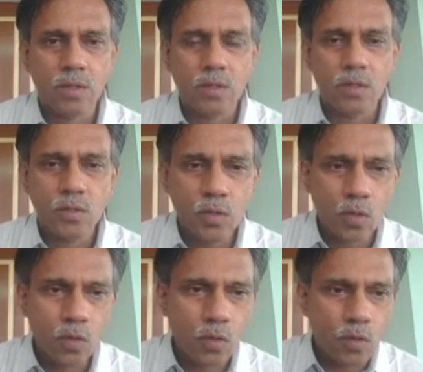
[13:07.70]

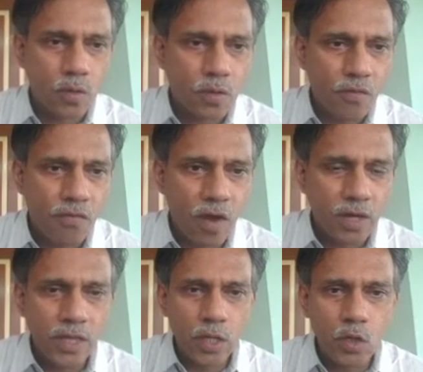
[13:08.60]
So for
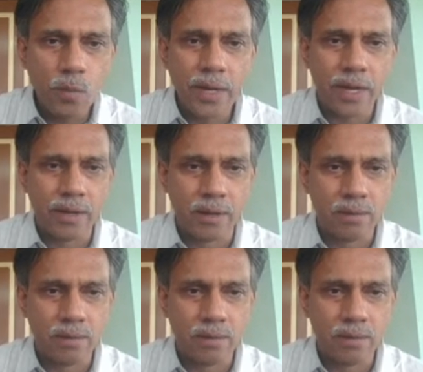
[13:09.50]
the numerator,